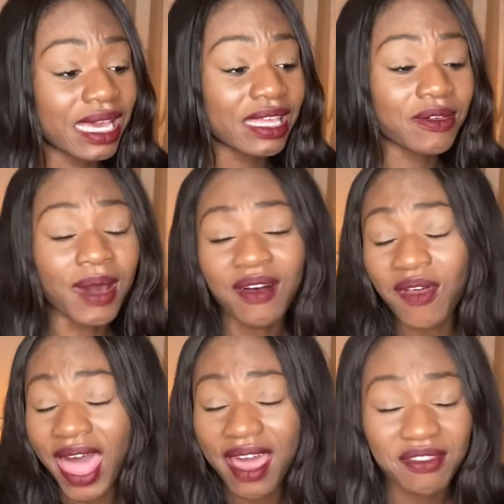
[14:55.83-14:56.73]
You
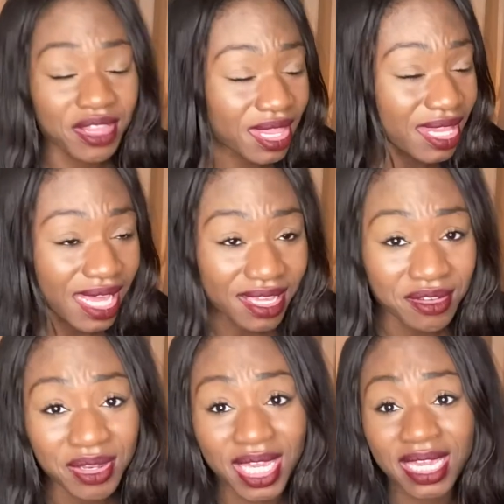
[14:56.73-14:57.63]
have everything that
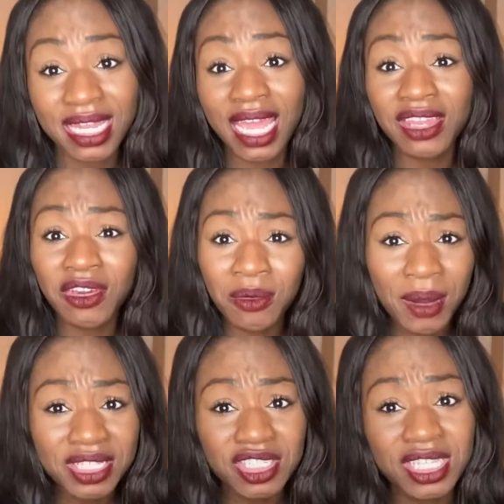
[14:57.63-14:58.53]
you need, and you're
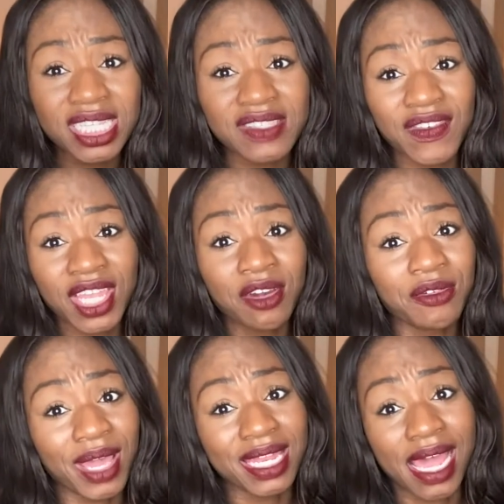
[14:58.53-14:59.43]
watching this video
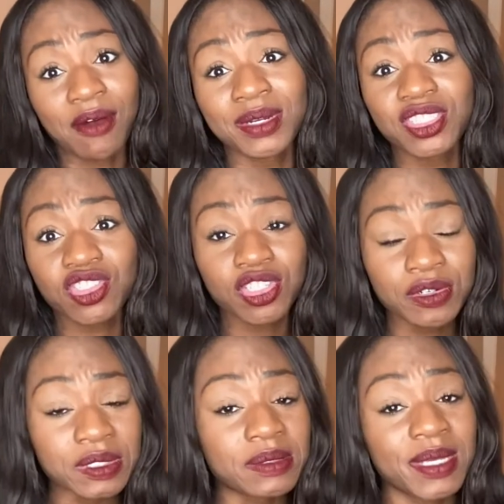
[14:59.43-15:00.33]
right now, which
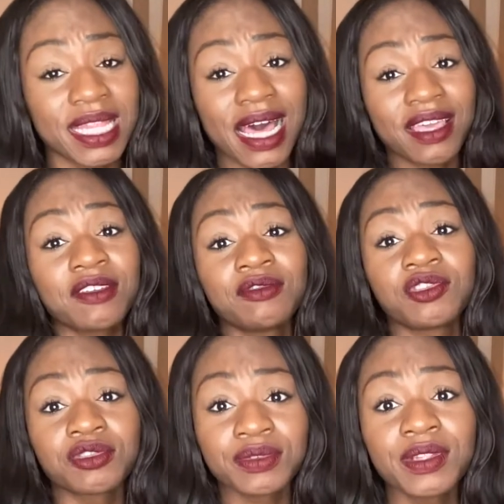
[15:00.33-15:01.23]
shows me that you
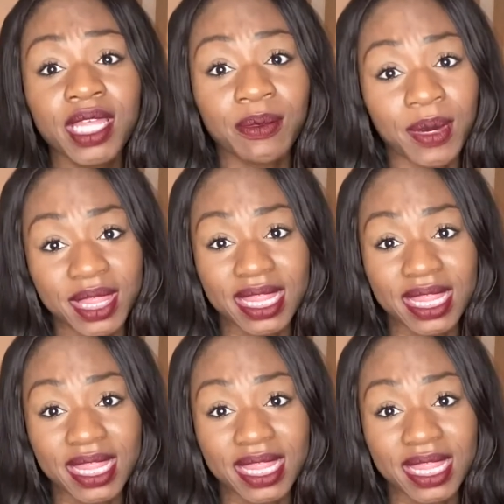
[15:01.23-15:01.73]
truly want